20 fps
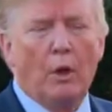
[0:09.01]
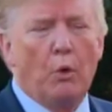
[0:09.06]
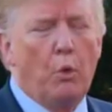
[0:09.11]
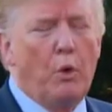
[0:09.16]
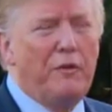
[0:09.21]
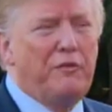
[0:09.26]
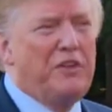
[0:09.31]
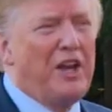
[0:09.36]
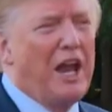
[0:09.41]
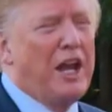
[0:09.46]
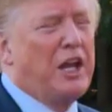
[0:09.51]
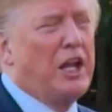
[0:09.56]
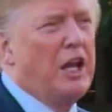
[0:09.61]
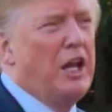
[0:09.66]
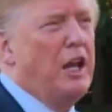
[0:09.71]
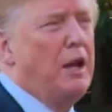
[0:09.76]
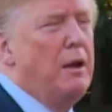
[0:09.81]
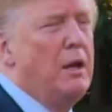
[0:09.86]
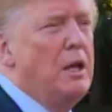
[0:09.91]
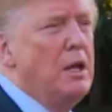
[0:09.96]
we've taken
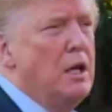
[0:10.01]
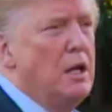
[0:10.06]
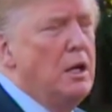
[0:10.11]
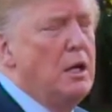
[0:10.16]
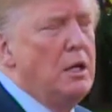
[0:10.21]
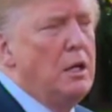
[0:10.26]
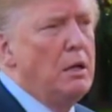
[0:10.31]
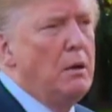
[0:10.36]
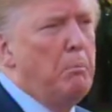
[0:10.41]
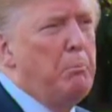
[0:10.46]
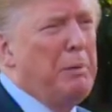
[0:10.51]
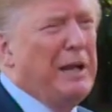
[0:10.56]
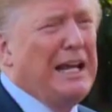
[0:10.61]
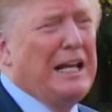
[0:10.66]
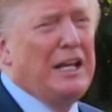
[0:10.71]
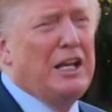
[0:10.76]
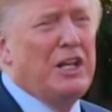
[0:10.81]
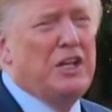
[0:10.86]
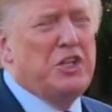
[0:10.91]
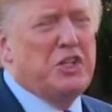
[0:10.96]
in
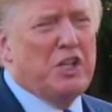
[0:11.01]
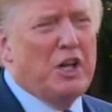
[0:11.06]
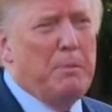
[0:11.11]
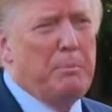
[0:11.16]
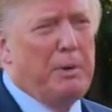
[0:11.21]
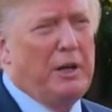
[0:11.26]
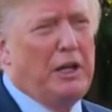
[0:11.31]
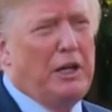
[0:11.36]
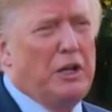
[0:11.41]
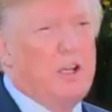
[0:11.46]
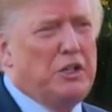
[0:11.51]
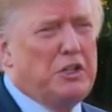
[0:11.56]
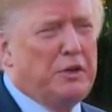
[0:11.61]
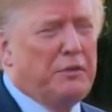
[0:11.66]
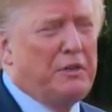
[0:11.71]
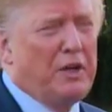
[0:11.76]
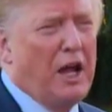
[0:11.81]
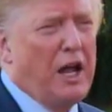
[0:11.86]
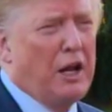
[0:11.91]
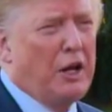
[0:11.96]
billions
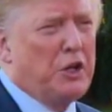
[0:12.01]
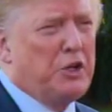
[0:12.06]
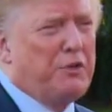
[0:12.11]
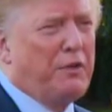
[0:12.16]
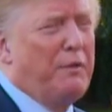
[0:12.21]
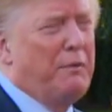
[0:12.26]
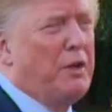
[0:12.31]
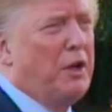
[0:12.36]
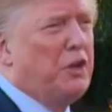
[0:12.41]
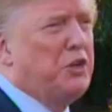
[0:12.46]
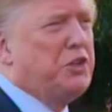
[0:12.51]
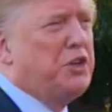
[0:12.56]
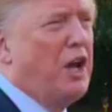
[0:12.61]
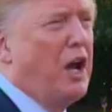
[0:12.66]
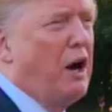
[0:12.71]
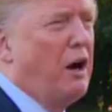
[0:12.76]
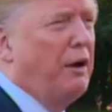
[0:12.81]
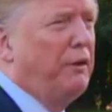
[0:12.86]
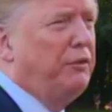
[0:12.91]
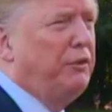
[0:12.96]
of dollars from those
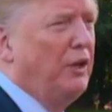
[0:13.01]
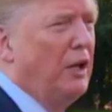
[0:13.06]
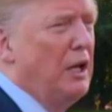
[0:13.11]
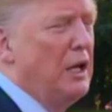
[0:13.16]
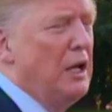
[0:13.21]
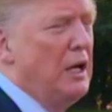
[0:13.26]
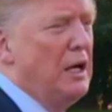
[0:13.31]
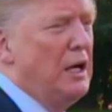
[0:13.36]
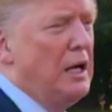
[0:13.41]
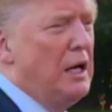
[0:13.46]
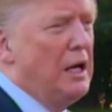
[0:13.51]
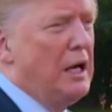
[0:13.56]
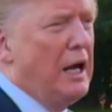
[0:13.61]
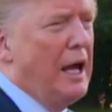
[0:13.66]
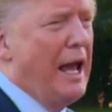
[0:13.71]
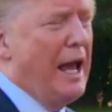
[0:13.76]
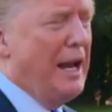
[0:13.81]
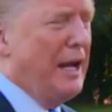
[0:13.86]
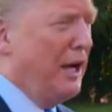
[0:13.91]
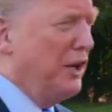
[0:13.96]
tariffs,
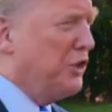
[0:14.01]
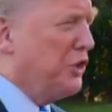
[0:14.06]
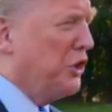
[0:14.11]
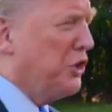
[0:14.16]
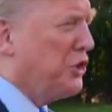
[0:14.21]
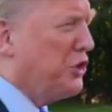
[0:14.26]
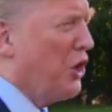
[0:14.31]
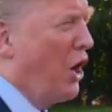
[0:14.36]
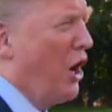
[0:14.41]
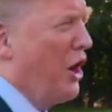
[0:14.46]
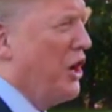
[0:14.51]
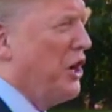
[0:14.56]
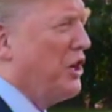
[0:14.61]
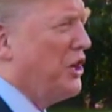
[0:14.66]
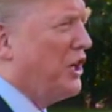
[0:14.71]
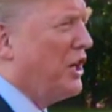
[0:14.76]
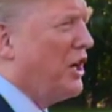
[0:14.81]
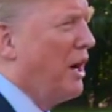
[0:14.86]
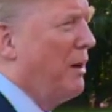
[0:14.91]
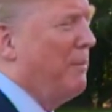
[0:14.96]
and as it's starting
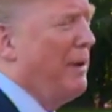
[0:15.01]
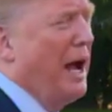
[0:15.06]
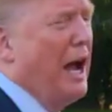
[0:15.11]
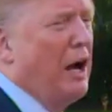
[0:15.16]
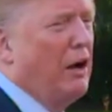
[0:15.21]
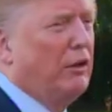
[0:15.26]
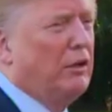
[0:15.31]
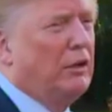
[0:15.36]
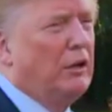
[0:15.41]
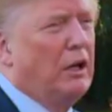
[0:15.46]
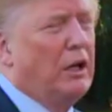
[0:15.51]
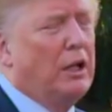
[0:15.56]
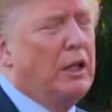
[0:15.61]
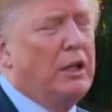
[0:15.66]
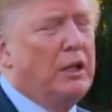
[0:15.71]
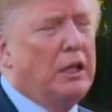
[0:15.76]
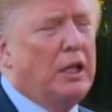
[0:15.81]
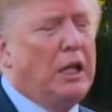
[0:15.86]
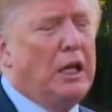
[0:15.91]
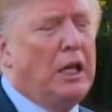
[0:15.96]
to come out,
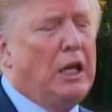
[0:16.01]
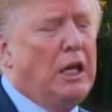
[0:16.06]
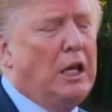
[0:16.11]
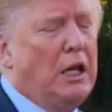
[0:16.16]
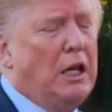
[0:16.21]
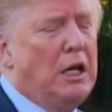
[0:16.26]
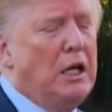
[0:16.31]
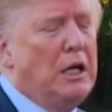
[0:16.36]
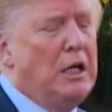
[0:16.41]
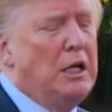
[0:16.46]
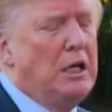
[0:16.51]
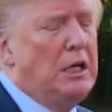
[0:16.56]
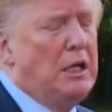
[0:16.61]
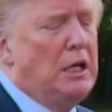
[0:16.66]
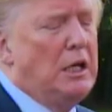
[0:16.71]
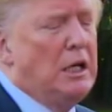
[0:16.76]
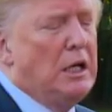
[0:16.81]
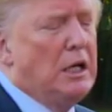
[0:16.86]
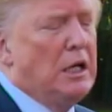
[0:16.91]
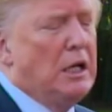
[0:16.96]

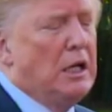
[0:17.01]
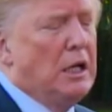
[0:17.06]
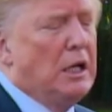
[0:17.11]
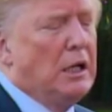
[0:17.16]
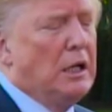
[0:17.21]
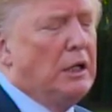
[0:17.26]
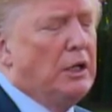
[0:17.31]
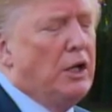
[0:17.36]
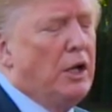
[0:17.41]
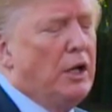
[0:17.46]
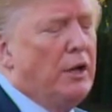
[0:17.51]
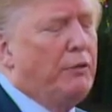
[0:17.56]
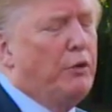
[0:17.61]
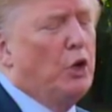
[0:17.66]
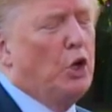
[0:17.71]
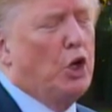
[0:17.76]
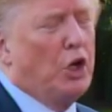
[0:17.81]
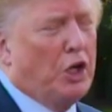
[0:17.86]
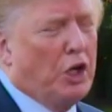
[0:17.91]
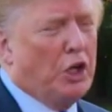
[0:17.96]
if
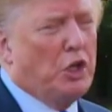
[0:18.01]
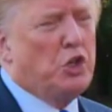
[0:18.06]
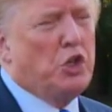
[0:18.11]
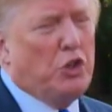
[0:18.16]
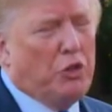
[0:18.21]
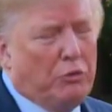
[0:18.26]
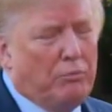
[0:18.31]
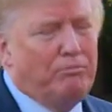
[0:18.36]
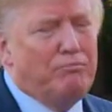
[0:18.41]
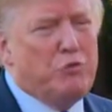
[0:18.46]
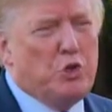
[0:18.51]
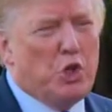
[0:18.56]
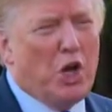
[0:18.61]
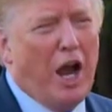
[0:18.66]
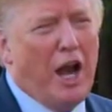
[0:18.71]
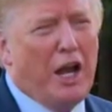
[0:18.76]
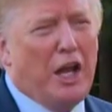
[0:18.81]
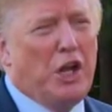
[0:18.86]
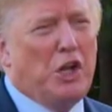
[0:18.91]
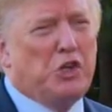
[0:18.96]
you look at
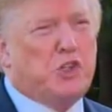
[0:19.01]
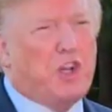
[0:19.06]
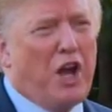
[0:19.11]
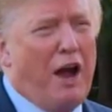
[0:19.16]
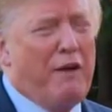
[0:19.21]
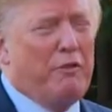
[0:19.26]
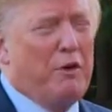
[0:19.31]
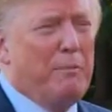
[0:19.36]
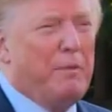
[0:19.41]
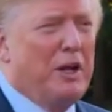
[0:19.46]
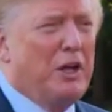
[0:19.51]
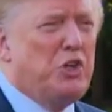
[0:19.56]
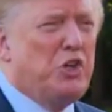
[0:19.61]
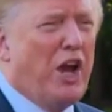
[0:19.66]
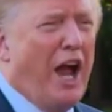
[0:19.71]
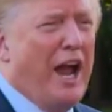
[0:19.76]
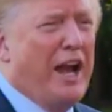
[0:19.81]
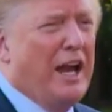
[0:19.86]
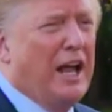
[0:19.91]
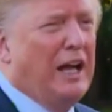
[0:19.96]
Chinese government,
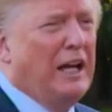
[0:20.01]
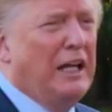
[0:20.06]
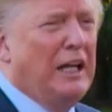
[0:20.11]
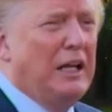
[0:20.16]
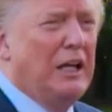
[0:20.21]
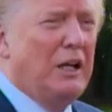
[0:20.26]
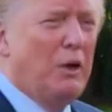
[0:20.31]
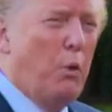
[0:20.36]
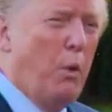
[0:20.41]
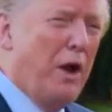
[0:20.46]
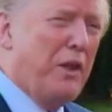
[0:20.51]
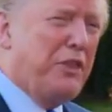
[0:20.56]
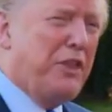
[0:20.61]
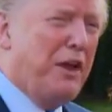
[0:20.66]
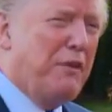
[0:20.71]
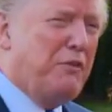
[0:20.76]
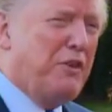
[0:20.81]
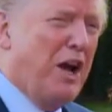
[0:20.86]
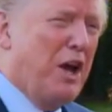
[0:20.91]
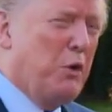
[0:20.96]
China, what
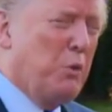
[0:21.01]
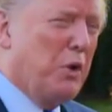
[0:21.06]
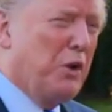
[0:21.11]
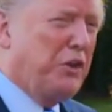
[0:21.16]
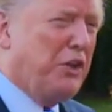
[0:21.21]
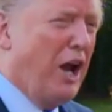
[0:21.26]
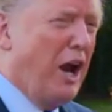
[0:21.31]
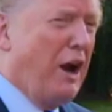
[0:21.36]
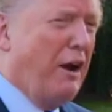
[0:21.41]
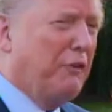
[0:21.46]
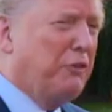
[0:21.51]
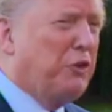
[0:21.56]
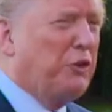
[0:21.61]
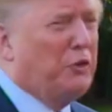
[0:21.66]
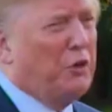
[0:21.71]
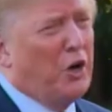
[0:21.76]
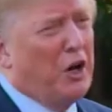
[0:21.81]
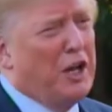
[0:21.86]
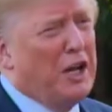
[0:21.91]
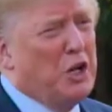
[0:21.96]
they've done with tariffs
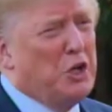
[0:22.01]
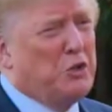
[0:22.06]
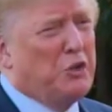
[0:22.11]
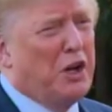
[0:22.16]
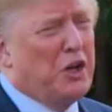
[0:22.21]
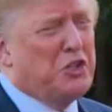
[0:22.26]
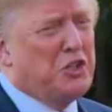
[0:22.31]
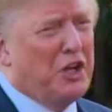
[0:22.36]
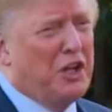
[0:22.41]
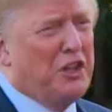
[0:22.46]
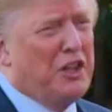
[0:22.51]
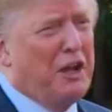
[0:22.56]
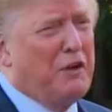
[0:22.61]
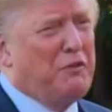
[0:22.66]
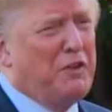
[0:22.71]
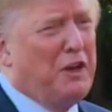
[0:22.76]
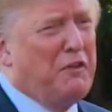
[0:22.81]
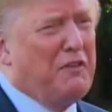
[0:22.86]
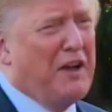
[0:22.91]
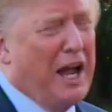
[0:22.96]
is very interesting. They've
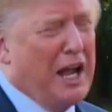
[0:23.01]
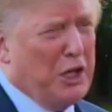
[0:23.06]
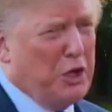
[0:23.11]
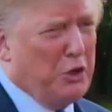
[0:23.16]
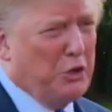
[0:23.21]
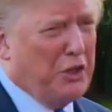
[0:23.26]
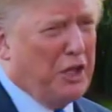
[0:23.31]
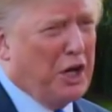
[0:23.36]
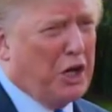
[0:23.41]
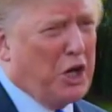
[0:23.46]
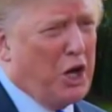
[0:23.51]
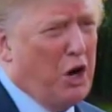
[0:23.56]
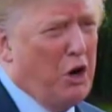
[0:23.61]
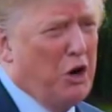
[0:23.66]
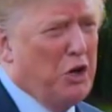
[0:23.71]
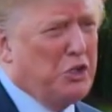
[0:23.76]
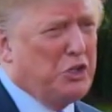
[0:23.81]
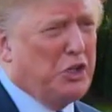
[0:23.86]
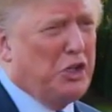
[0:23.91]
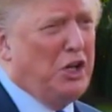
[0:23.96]
devalued their
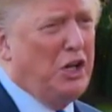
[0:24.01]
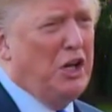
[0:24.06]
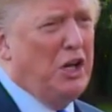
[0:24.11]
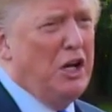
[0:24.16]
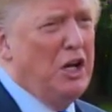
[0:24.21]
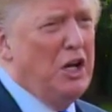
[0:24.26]
currency